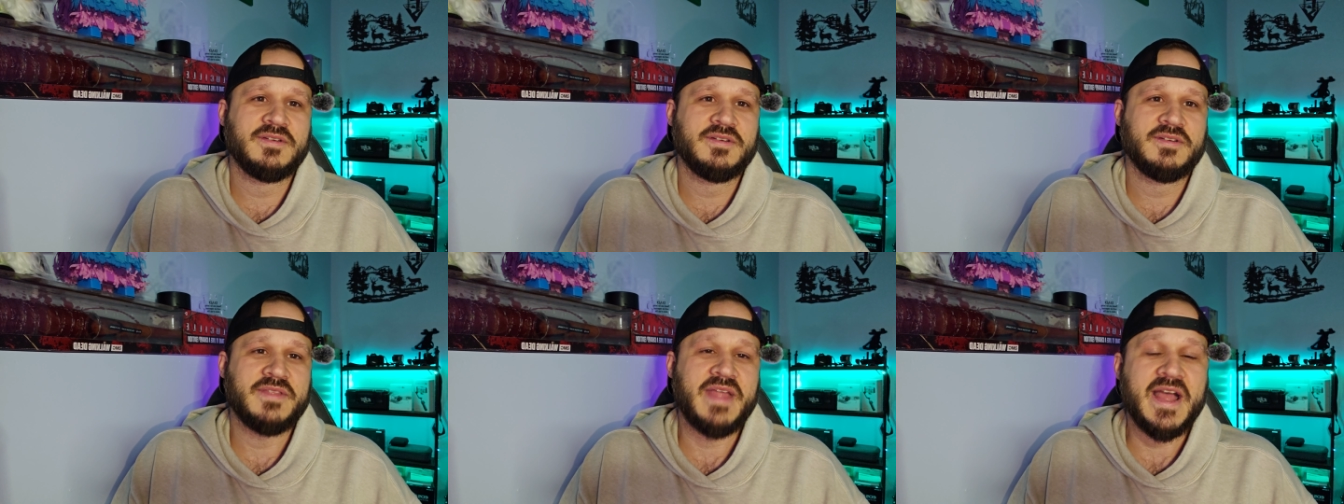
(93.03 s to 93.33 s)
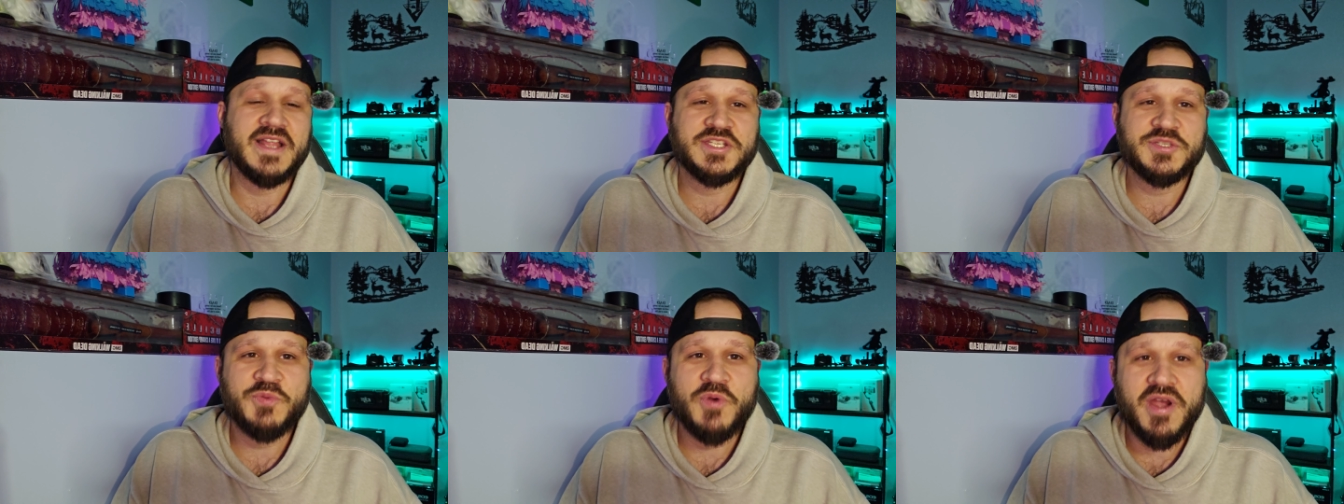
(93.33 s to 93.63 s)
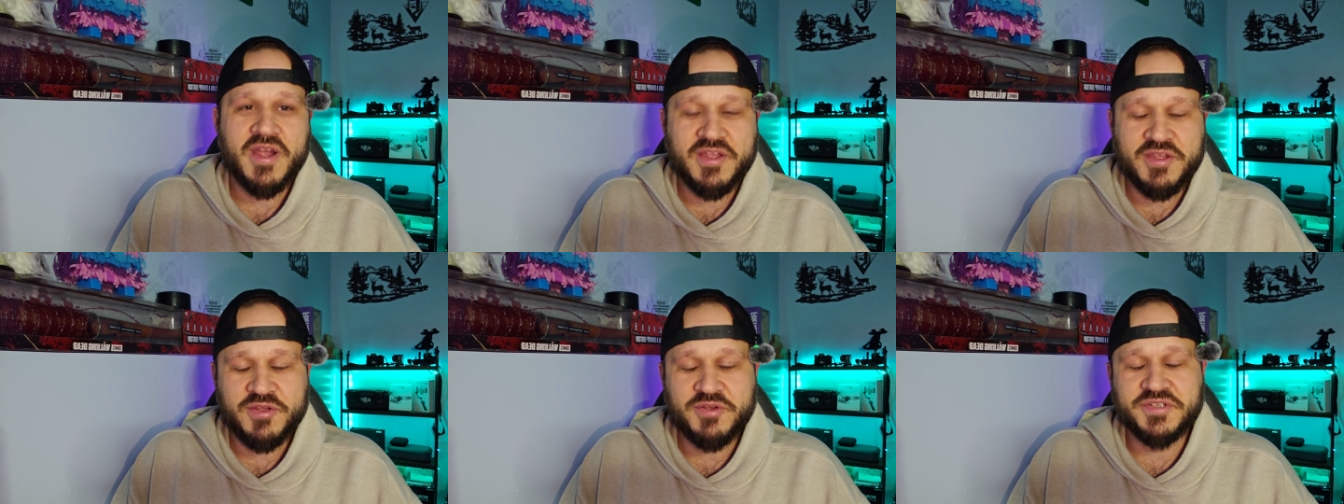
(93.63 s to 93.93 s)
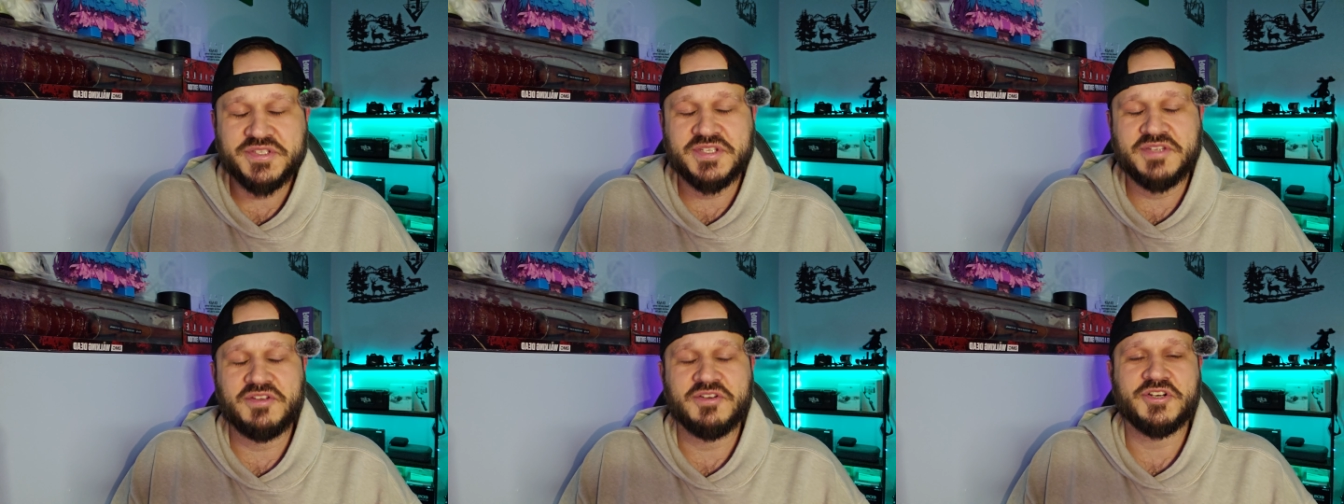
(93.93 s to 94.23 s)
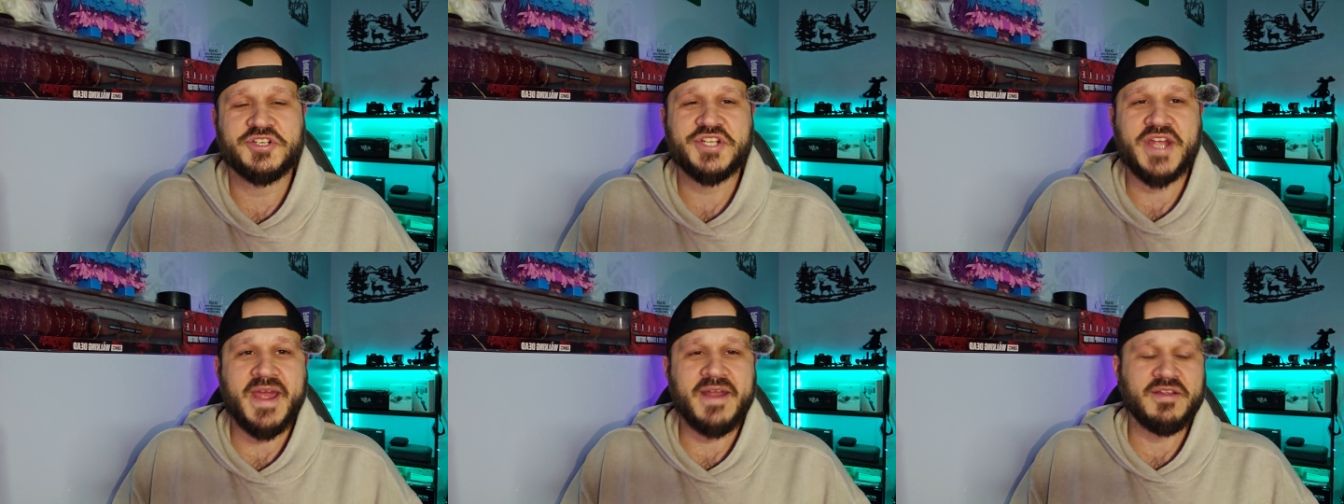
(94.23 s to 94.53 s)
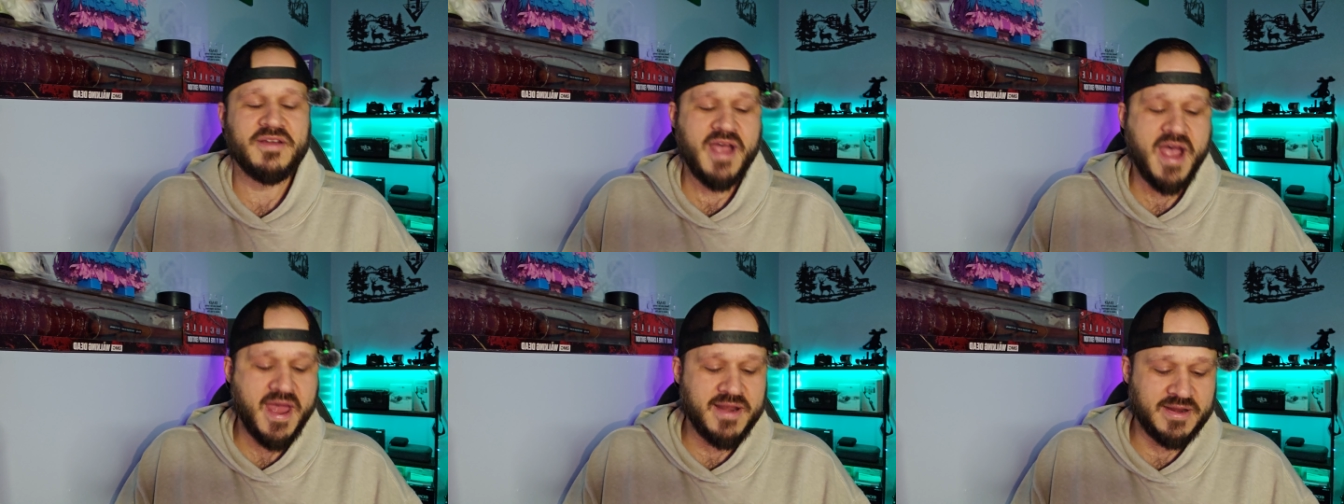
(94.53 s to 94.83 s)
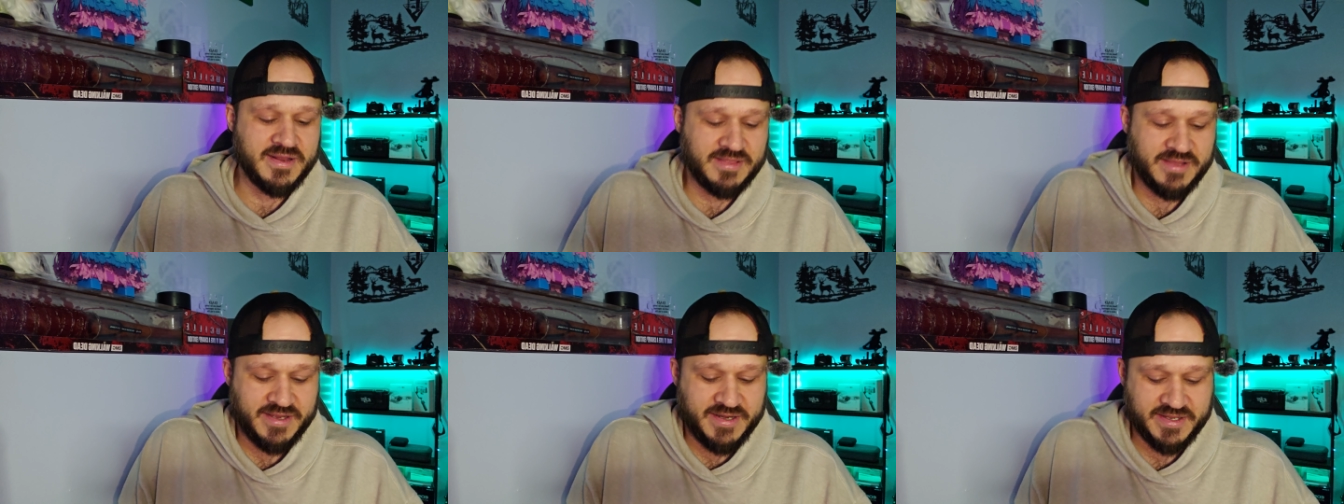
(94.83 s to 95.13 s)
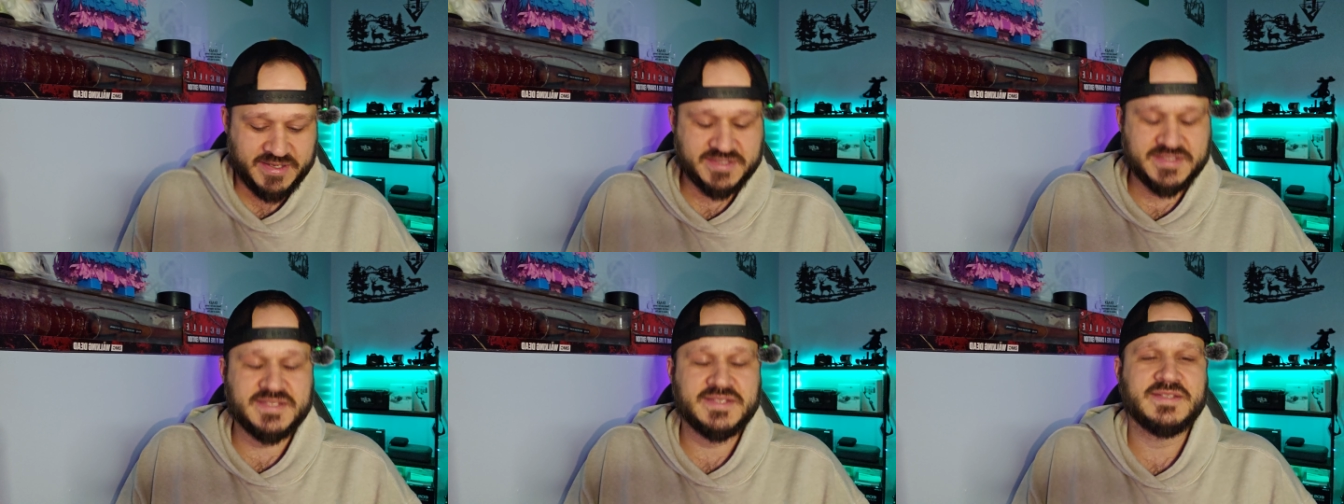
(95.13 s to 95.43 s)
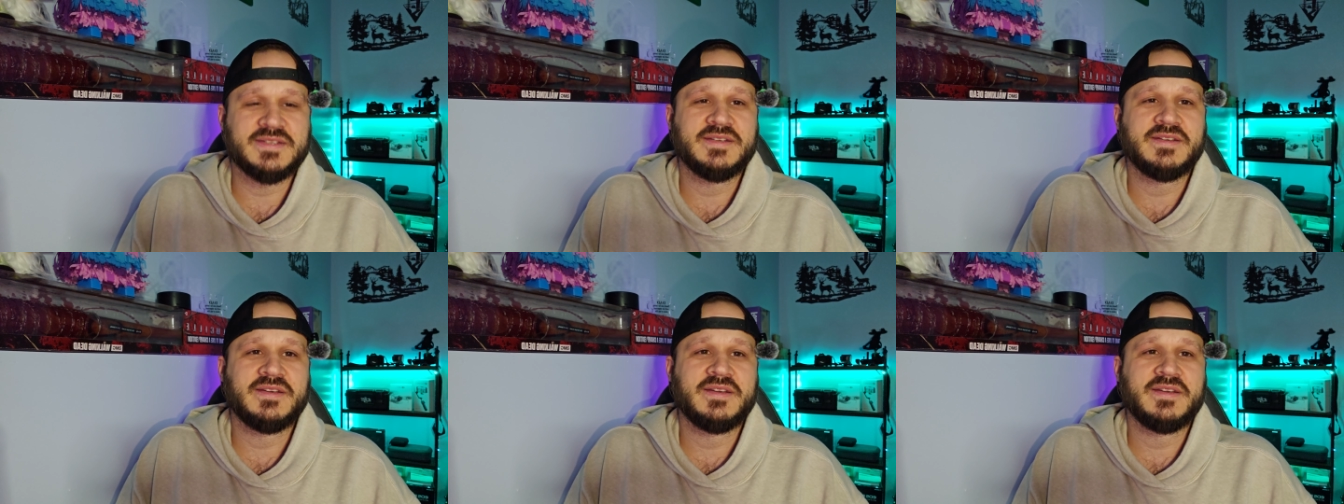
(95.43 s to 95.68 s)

That's why using your channel analytics